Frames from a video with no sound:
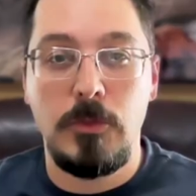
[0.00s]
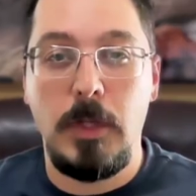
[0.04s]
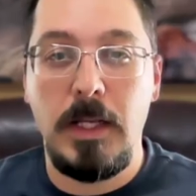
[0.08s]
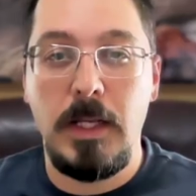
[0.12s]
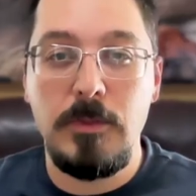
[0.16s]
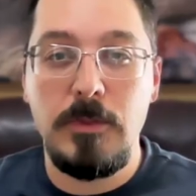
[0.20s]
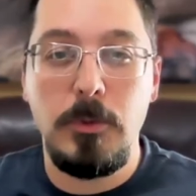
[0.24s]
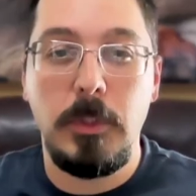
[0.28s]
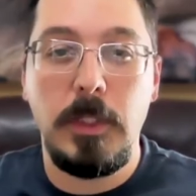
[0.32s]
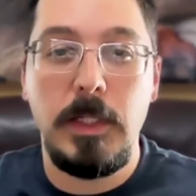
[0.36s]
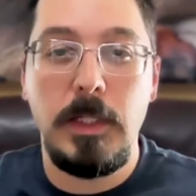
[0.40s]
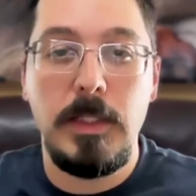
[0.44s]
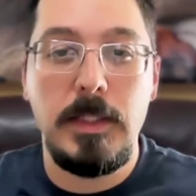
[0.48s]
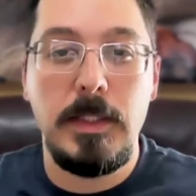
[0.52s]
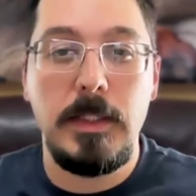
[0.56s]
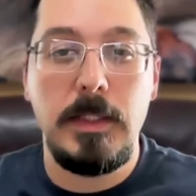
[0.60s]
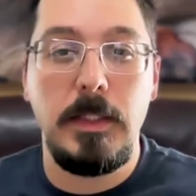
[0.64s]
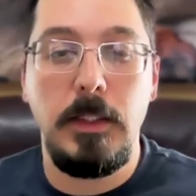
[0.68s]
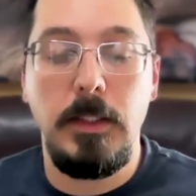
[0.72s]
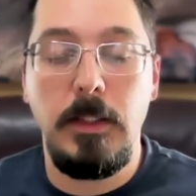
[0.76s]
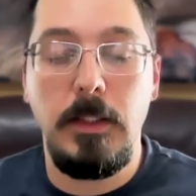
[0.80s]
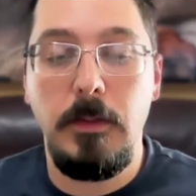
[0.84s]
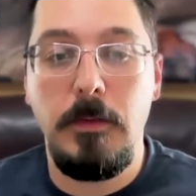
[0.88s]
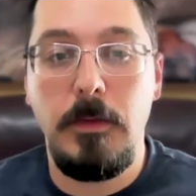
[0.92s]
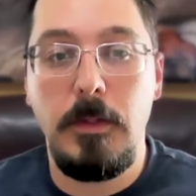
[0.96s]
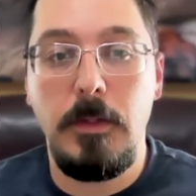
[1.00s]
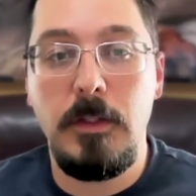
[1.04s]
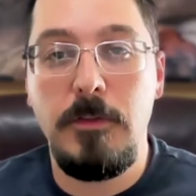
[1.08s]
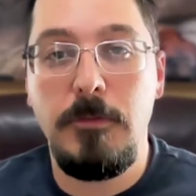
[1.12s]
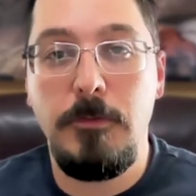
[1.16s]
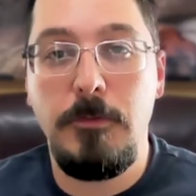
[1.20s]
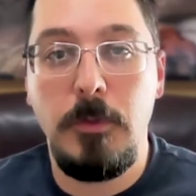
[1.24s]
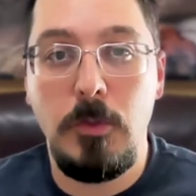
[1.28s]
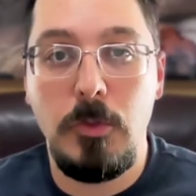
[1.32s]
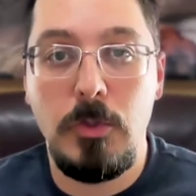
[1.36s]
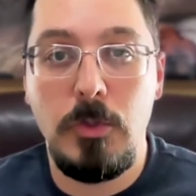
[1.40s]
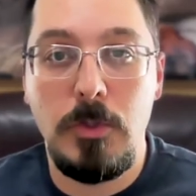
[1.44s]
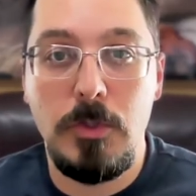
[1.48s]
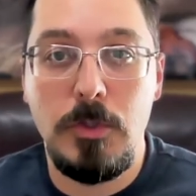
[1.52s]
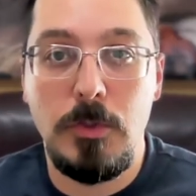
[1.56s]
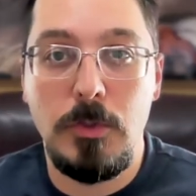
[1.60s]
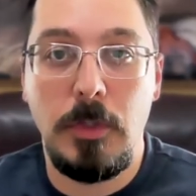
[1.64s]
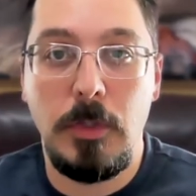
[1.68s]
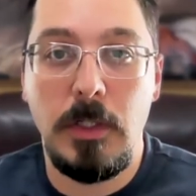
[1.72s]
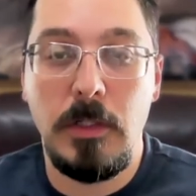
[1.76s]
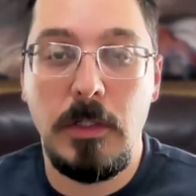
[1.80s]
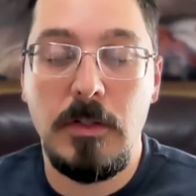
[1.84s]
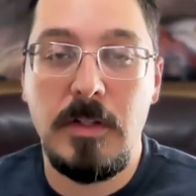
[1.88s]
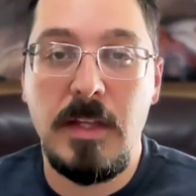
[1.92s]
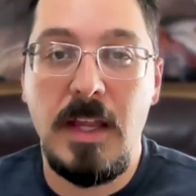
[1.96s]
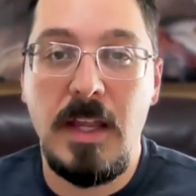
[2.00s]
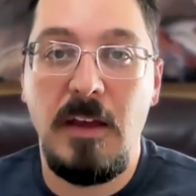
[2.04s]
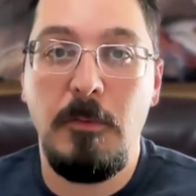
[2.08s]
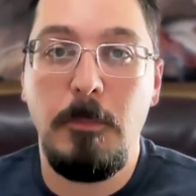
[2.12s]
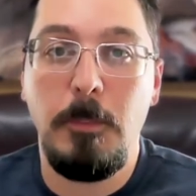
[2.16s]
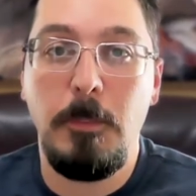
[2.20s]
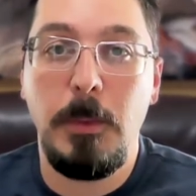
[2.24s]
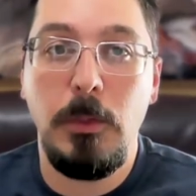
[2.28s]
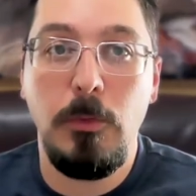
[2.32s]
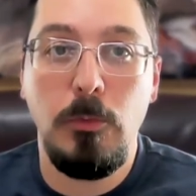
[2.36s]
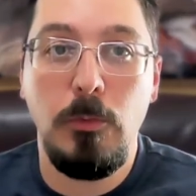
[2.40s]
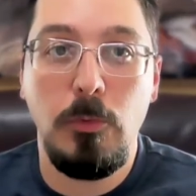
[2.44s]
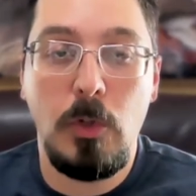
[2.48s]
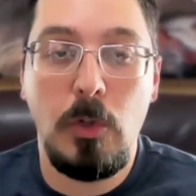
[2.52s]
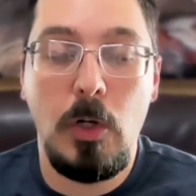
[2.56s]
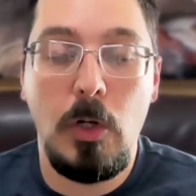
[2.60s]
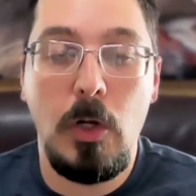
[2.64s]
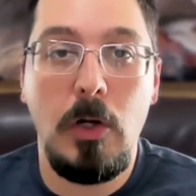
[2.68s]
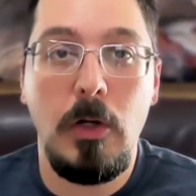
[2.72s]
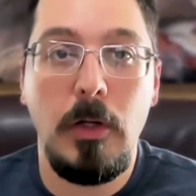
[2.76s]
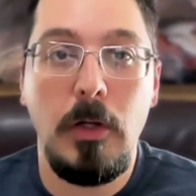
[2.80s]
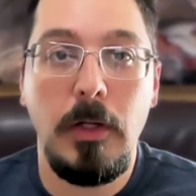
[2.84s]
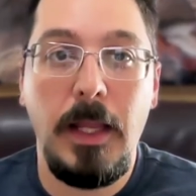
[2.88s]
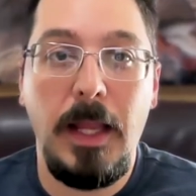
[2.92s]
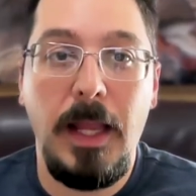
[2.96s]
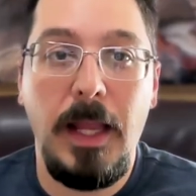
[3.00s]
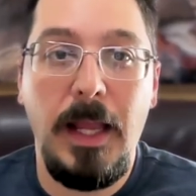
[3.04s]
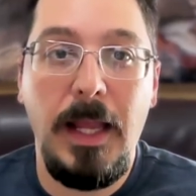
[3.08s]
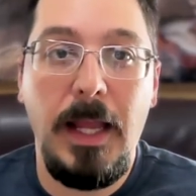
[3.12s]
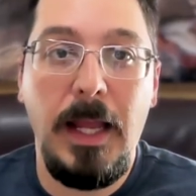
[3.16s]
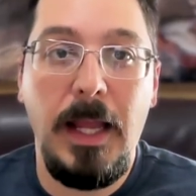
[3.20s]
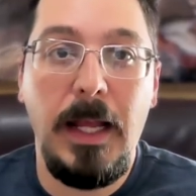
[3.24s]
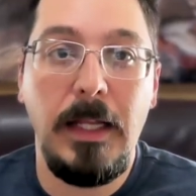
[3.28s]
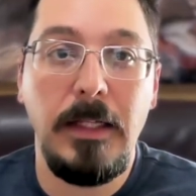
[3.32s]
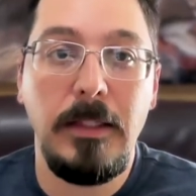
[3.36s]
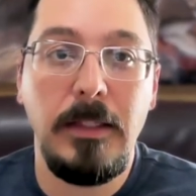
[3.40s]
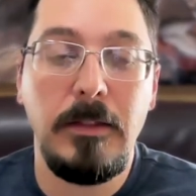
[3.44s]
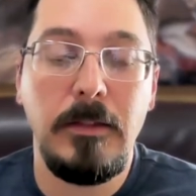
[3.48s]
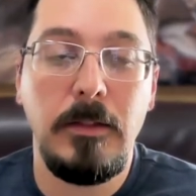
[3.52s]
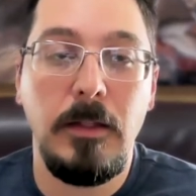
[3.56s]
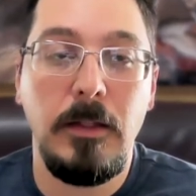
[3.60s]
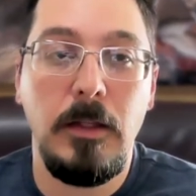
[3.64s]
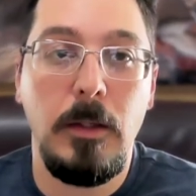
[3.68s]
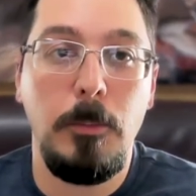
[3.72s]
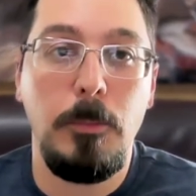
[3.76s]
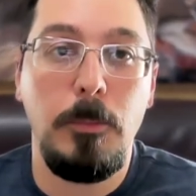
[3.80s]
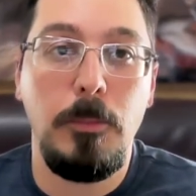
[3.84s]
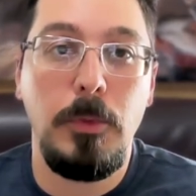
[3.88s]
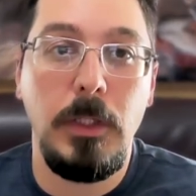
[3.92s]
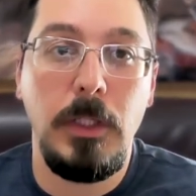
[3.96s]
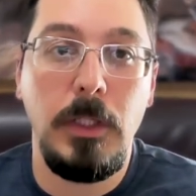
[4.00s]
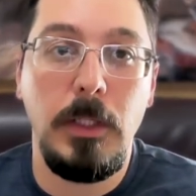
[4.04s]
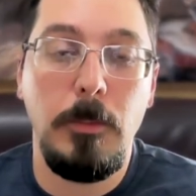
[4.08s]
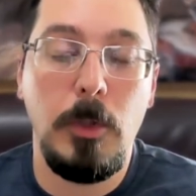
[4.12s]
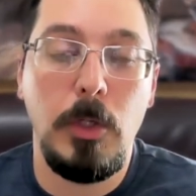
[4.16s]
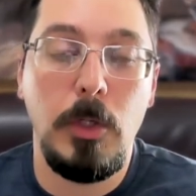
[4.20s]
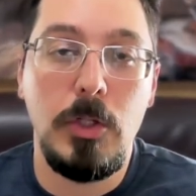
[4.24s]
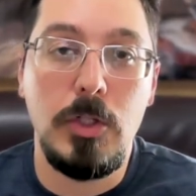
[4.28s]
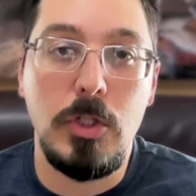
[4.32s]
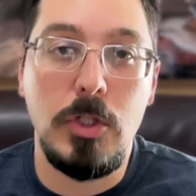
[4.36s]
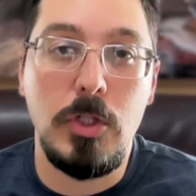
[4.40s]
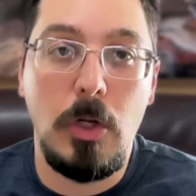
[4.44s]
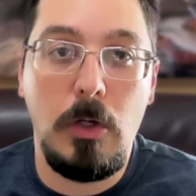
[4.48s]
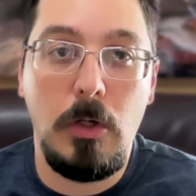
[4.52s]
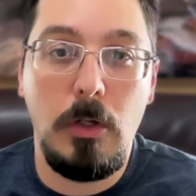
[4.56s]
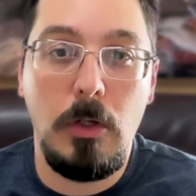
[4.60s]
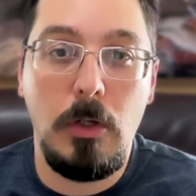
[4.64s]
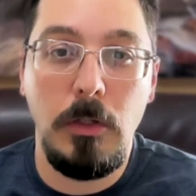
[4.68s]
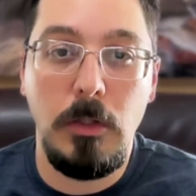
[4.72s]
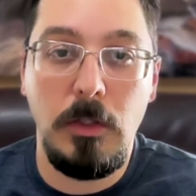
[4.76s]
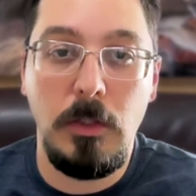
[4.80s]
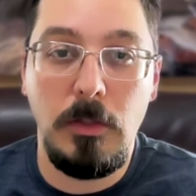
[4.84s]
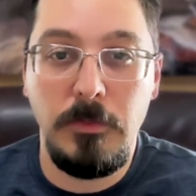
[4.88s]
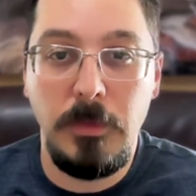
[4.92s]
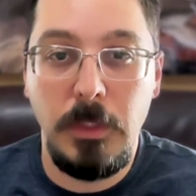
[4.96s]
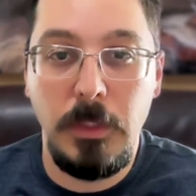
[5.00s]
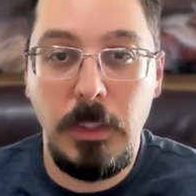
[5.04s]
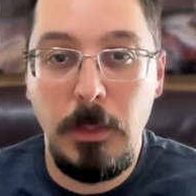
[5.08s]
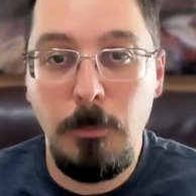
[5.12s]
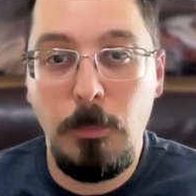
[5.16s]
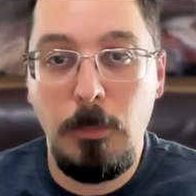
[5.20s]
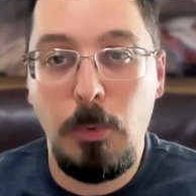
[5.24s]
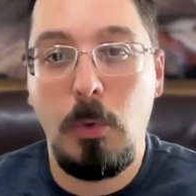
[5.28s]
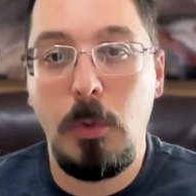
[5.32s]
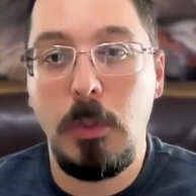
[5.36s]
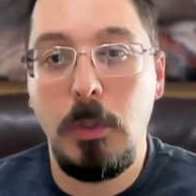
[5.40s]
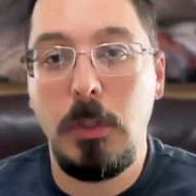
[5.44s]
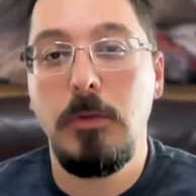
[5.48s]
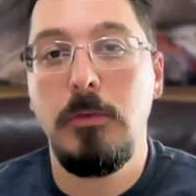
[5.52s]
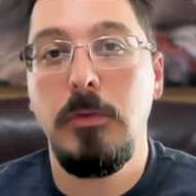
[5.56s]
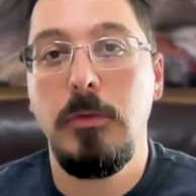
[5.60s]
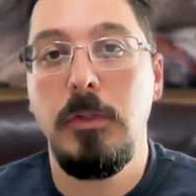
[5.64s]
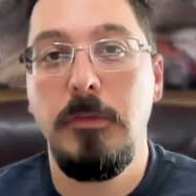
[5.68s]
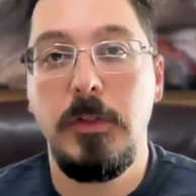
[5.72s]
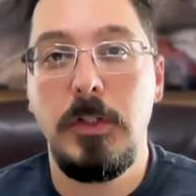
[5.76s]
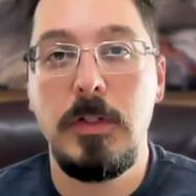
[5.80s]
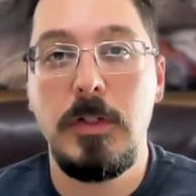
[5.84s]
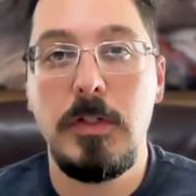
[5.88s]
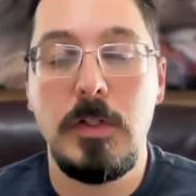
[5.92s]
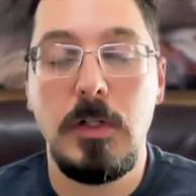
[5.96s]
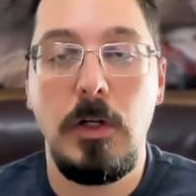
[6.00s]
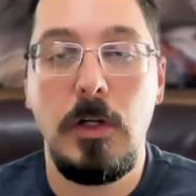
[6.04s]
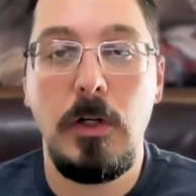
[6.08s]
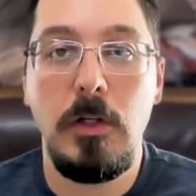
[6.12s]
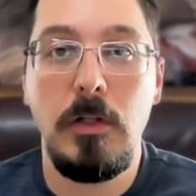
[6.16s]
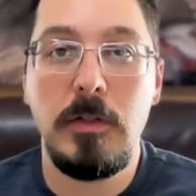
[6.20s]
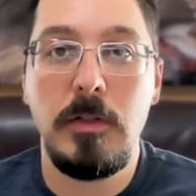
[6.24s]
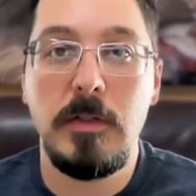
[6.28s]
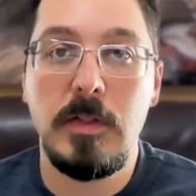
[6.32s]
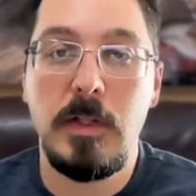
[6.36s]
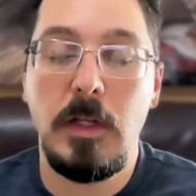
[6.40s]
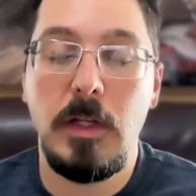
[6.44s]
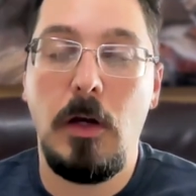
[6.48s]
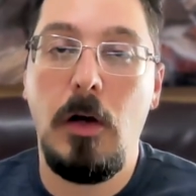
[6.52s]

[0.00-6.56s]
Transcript: as you can see, these futures traders have been wrong at pretty much all of the important reversals,